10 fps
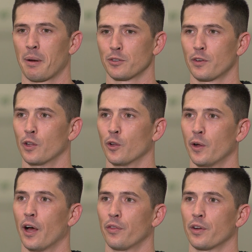I was feeling a little
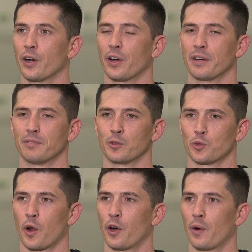healthier and was
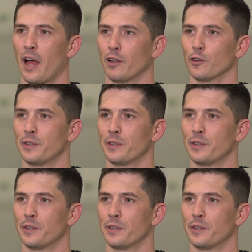running around a little